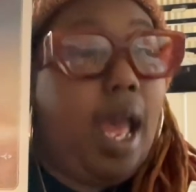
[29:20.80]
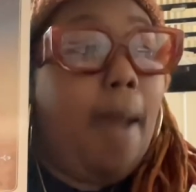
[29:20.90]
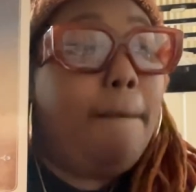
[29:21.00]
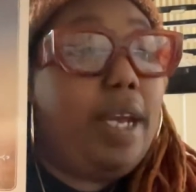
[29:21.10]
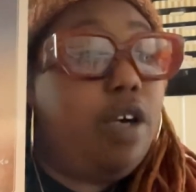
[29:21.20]

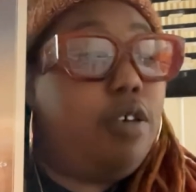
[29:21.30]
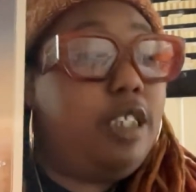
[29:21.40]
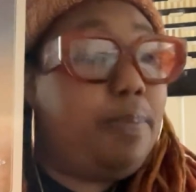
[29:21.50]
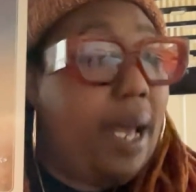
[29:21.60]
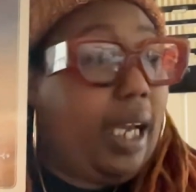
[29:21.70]

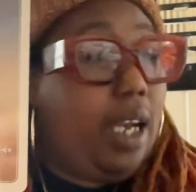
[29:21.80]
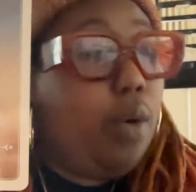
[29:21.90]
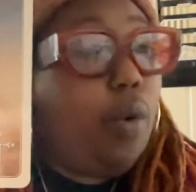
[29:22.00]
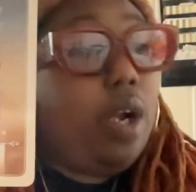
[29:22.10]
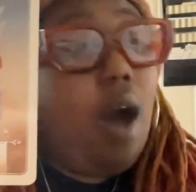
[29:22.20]
Miracles beckon
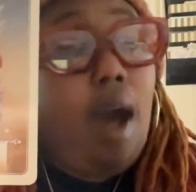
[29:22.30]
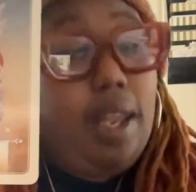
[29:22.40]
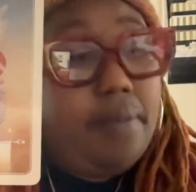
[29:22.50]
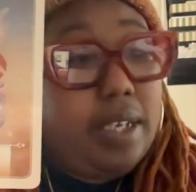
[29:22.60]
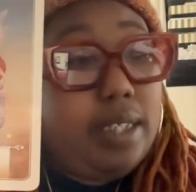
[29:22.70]
on
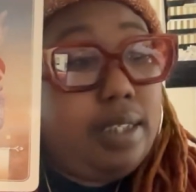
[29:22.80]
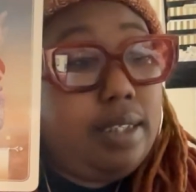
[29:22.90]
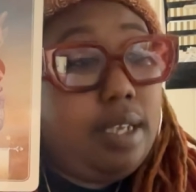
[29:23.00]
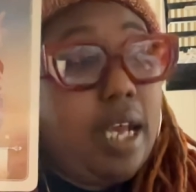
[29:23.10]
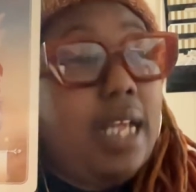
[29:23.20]
all of
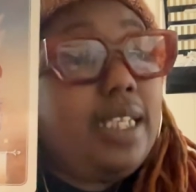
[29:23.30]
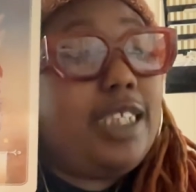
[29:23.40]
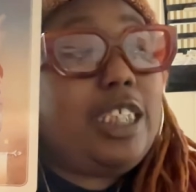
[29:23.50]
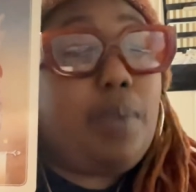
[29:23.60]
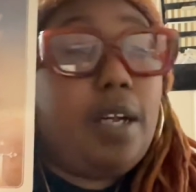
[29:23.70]
us.
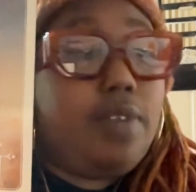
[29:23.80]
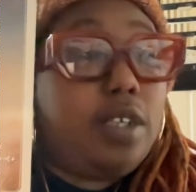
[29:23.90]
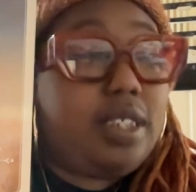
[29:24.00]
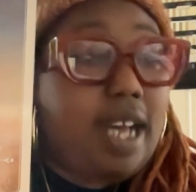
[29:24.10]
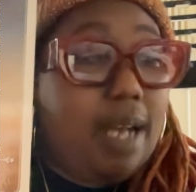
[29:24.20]
This is one of
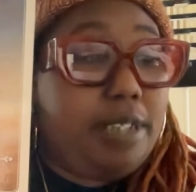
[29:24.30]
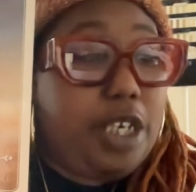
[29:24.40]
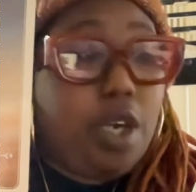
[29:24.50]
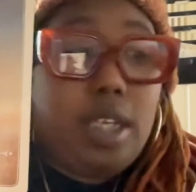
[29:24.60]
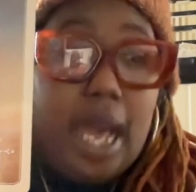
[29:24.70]
those times
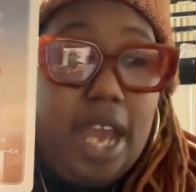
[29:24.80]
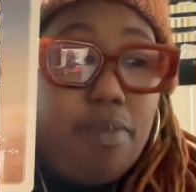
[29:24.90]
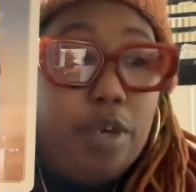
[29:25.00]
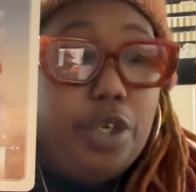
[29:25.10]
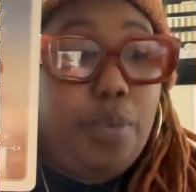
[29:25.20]
in your life
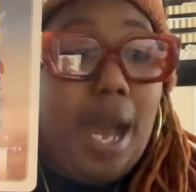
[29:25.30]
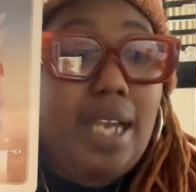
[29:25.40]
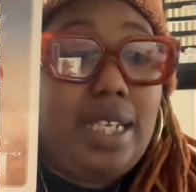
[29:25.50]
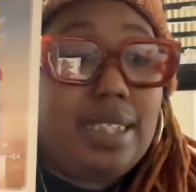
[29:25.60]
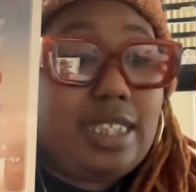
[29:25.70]
where new
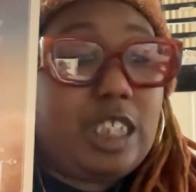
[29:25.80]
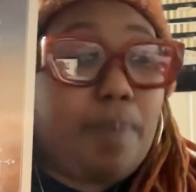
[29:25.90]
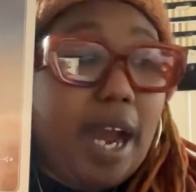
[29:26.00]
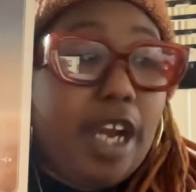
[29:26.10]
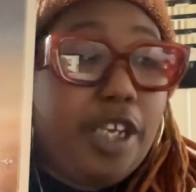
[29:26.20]
ideas
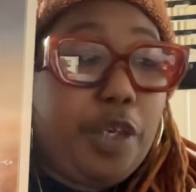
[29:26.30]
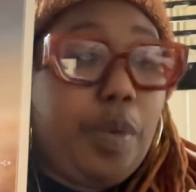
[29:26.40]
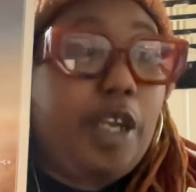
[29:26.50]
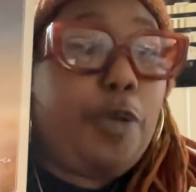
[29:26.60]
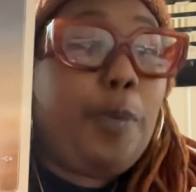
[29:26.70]
inspire
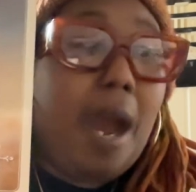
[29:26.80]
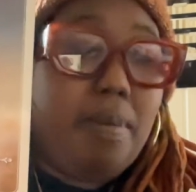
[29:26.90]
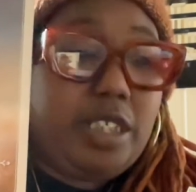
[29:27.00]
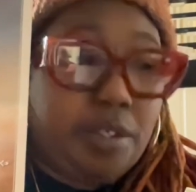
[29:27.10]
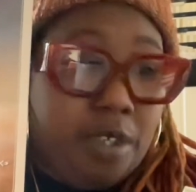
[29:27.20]
you and new
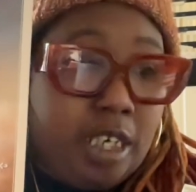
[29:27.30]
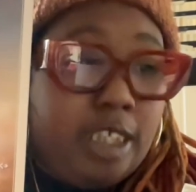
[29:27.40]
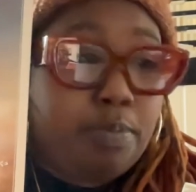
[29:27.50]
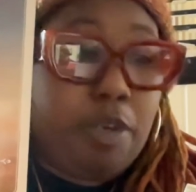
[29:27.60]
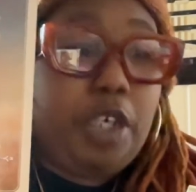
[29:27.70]

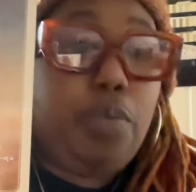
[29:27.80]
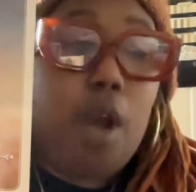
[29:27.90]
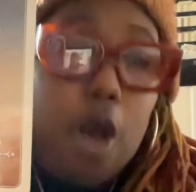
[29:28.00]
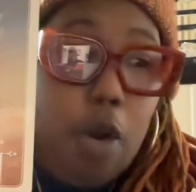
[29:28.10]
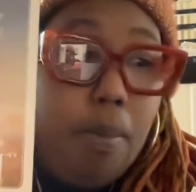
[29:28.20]
opportunities bring you
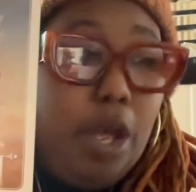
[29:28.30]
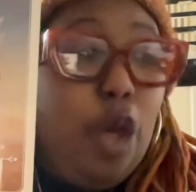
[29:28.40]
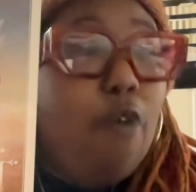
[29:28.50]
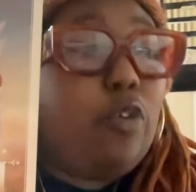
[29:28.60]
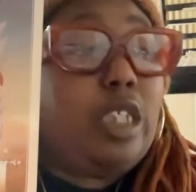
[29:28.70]
hope
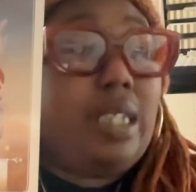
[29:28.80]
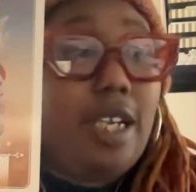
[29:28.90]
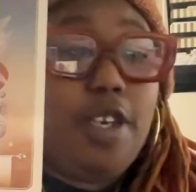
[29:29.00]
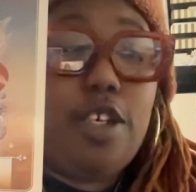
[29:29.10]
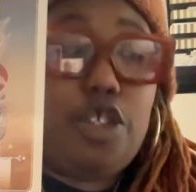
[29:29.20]
for
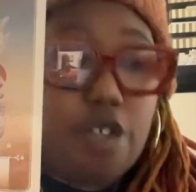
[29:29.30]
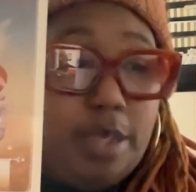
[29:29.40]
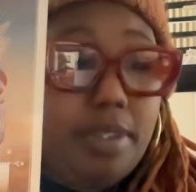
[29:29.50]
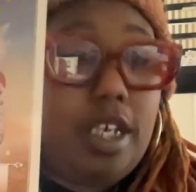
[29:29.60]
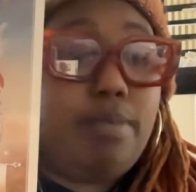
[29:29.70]
seeing your
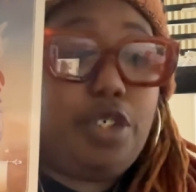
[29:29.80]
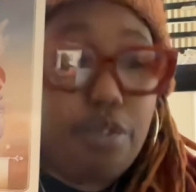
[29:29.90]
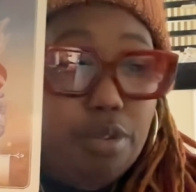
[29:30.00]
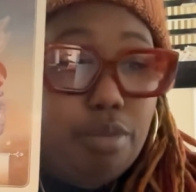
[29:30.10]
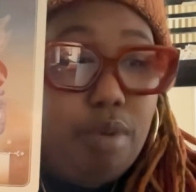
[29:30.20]
dreams come
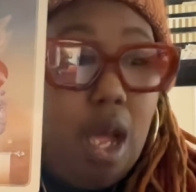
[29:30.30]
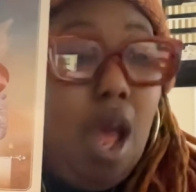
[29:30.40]
true.